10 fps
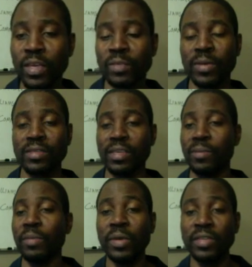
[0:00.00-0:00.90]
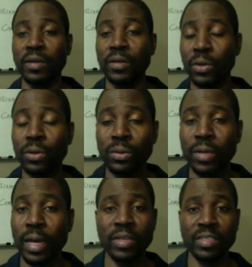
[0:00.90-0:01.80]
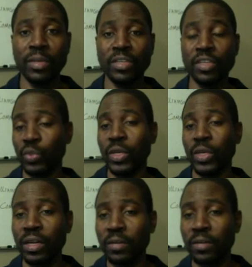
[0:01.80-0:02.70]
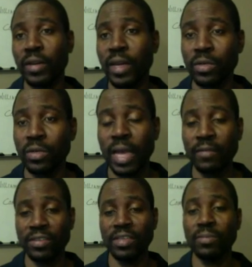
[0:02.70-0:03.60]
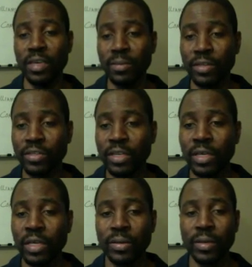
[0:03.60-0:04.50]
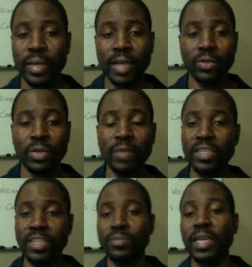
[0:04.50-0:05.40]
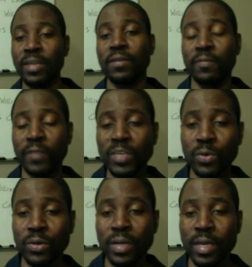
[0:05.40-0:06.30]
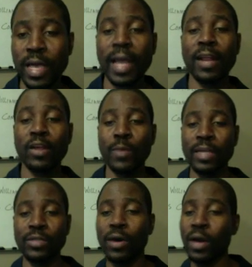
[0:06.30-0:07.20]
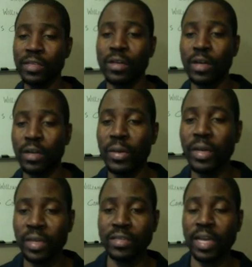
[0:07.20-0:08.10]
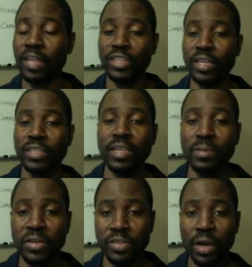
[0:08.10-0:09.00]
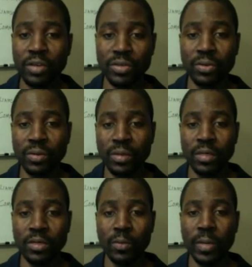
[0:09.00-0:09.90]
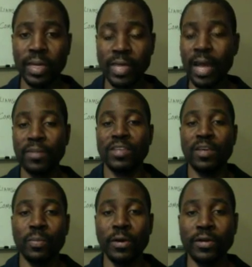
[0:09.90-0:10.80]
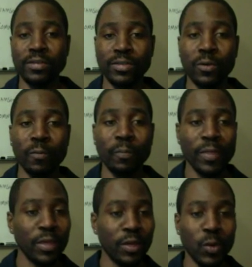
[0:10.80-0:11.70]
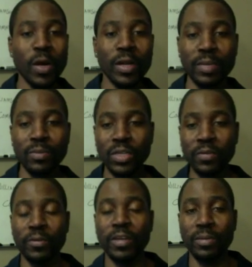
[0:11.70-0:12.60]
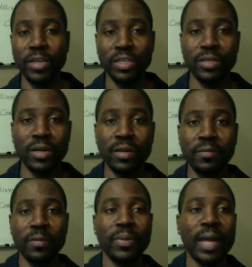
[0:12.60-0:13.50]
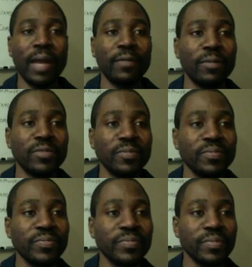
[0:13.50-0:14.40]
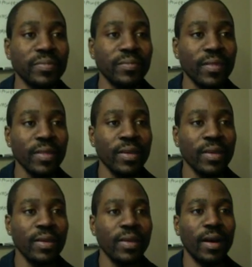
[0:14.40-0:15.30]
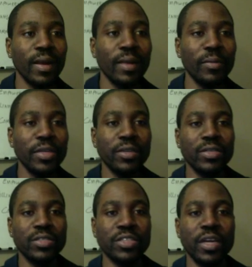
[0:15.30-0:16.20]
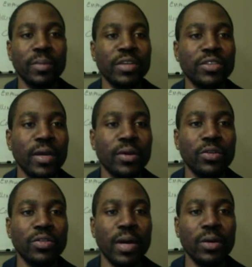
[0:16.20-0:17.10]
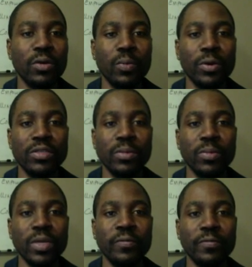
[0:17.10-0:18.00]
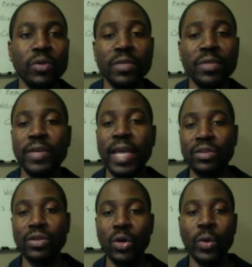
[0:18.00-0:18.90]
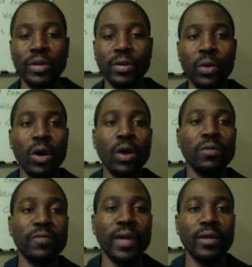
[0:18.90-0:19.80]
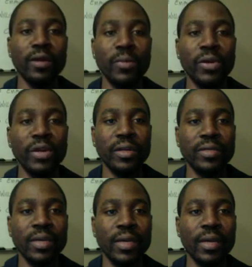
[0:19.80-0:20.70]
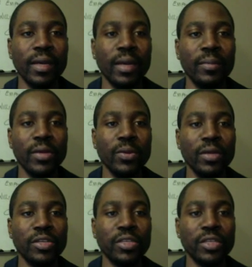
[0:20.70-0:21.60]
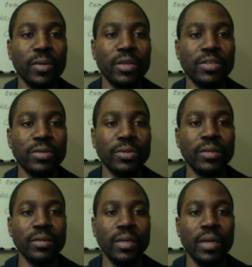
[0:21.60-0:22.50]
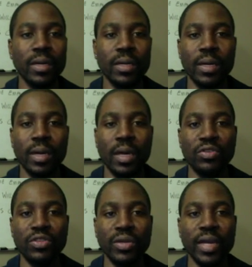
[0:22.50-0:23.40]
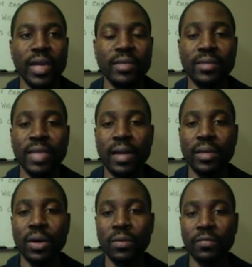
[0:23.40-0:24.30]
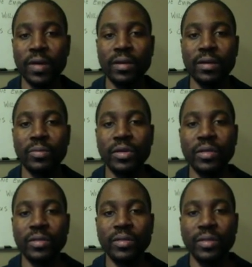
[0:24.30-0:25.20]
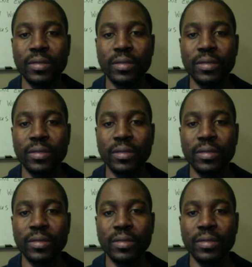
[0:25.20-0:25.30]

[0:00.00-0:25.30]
It's my same image on Google and my same image on Twitter. All the different networks, I have the same image. You know, guys, so if I change my image on Facebook, I got to go back to all these other communities and change the image also, you know, because I'm the same person. So you don't want to keep different images on different platforms. Let me just share my screen and go to my Google Plus. So if most of you guys don't know how to find the communities, let me go and share my screen. I'm going to show you guys exactly how to find the communities.